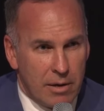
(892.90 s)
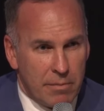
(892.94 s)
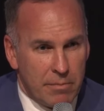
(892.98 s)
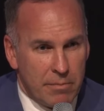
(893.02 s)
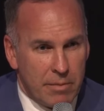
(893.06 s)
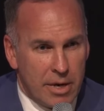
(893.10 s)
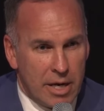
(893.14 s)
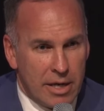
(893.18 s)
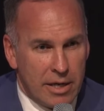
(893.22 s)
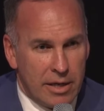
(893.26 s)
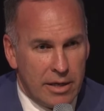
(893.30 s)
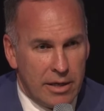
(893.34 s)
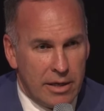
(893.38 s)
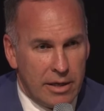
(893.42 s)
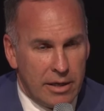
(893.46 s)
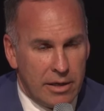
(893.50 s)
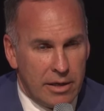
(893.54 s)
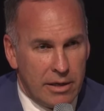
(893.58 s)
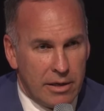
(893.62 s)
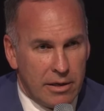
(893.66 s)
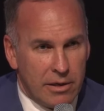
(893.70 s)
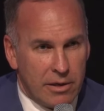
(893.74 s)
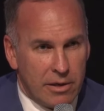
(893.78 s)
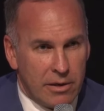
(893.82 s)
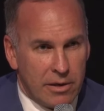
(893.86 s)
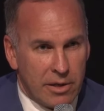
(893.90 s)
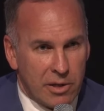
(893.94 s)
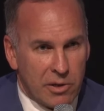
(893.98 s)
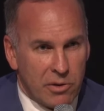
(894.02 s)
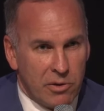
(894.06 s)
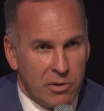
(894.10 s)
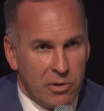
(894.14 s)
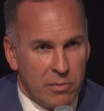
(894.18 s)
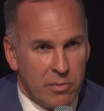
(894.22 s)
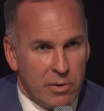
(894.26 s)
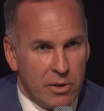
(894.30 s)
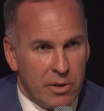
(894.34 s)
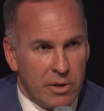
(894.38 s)
money on a
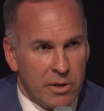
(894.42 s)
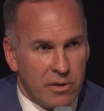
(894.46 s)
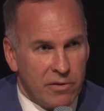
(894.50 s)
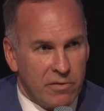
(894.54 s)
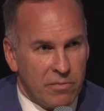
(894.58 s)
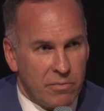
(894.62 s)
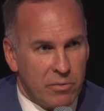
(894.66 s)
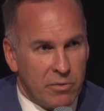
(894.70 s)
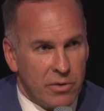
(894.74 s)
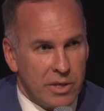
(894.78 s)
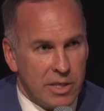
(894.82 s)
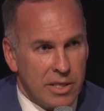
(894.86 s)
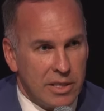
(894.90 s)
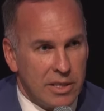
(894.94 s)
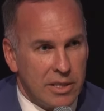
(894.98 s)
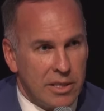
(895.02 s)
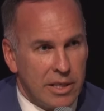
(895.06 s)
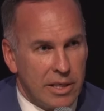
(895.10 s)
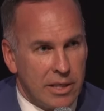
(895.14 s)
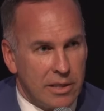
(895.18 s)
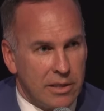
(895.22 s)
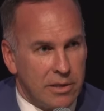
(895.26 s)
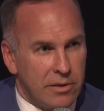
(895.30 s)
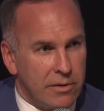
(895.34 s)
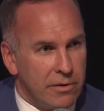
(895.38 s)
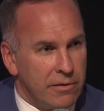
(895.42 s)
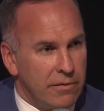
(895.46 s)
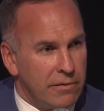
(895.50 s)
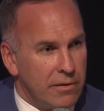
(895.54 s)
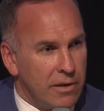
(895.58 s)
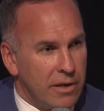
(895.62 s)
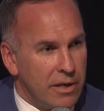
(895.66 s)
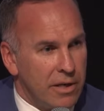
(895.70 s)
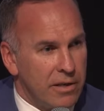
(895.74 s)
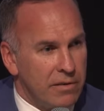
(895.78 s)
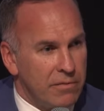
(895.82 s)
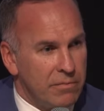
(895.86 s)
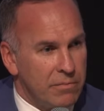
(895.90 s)
coupon of
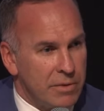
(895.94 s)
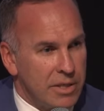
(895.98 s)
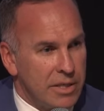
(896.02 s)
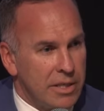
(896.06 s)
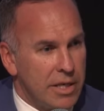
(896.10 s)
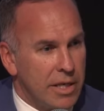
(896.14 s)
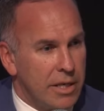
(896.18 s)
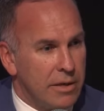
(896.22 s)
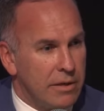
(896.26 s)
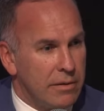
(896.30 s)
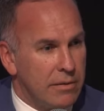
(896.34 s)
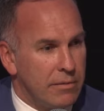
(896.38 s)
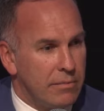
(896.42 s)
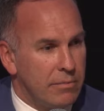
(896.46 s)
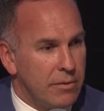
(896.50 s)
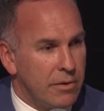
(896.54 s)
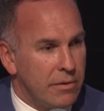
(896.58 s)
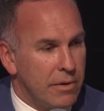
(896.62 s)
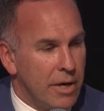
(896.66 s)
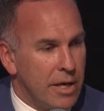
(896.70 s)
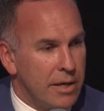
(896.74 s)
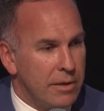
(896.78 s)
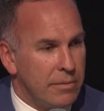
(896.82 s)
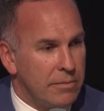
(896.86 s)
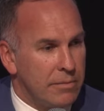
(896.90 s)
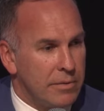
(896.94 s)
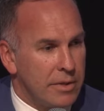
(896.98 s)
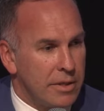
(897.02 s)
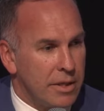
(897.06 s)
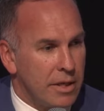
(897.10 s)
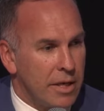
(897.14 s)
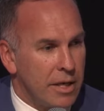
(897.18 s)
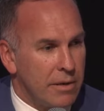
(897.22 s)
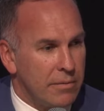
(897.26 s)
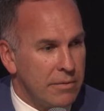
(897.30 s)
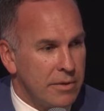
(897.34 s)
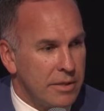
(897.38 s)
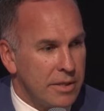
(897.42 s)
0.625%. per annum.
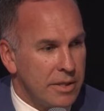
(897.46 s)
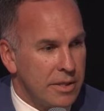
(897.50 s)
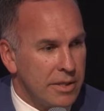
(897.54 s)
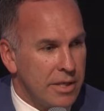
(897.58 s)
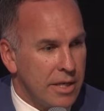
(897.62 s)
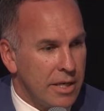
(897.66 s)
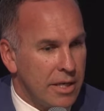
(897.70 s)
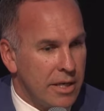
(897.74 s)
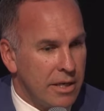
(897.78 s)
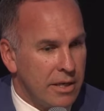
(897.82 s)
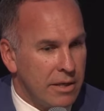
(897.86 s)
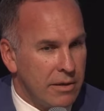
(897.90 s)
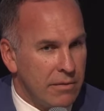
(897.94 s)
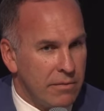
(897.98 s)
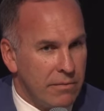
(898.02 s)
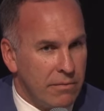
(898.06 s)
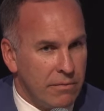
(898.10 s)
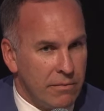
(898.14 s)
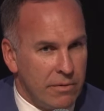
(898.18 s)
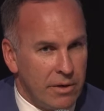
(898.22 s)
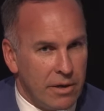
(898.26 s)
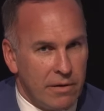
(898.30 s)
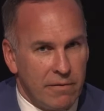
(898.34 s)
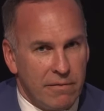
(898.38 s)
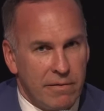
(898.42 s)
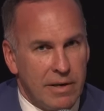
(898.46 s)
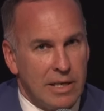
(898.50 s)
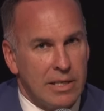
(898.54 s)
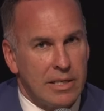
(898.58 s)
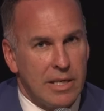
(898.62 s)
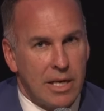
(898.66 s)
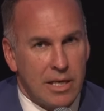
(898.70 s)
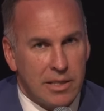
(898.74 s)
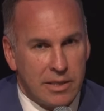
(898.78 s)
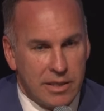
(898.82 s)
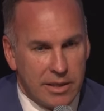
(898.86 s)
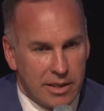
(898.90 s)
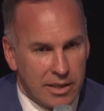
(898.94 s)
So that was, you know, a
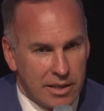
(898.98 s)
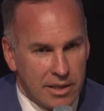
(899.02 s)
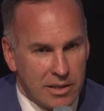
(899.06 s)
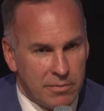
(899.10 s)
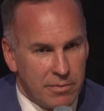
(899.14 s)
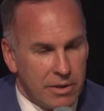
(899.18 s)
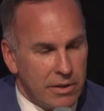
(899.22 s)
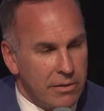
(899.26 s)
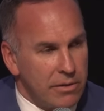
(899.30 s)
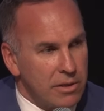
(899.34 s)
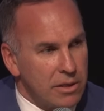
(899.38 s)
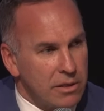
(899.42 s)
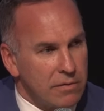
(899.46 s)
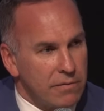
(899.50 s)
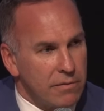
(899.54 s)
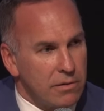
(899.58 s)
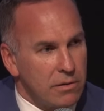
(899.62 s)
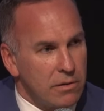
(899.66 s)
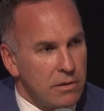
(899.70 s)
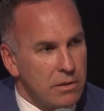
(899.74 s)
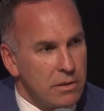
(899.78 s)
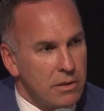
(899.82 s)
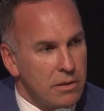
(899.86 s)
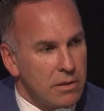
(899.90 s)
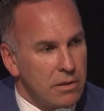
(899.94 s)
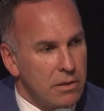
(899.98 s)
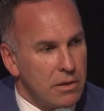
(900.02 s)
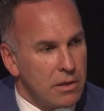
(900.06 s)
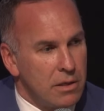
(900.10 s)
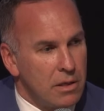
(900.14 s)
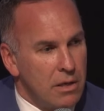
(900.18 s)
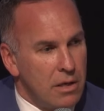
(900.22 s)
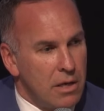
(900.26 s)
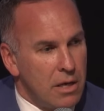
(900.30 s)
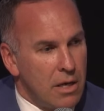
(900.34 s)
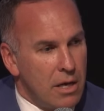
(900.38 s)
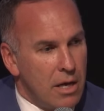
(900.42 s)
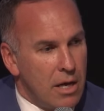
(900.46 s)
fantastic experience for us.
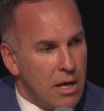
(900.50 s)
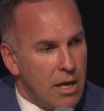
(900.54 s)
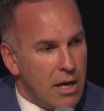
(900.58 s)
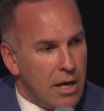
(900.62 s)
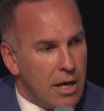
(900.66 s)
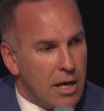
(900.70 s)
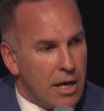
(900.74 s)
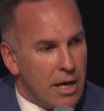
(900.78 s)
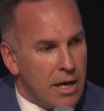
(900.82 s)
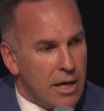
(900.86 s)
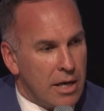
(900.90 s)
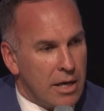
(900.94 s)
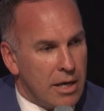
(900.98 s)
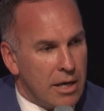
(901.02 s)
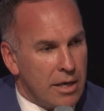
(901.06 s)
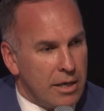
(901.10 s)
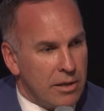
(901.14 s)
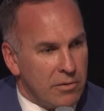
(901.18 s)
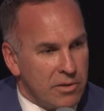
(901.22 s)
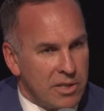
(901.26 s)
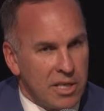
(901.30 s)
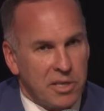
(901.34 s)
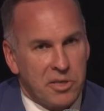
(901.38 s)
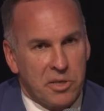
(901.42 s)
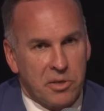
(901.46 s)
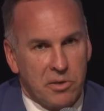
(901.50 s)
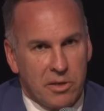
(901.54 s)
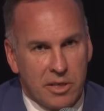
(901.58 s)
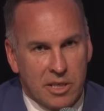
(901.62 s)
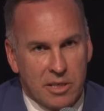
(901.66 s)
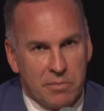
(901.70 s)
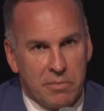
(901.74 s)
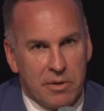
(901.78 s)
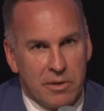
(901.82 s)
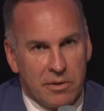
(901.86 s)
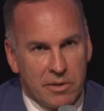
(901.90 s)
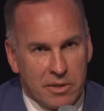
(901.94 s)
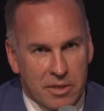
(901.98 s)
And it was such a good
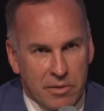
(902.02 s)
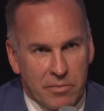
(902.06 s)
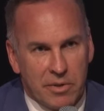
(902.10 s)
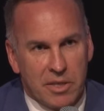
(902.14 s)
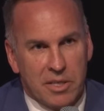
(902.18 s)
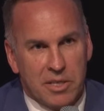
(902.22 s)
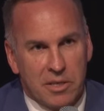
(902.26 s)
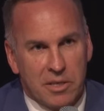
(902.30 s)
experience that we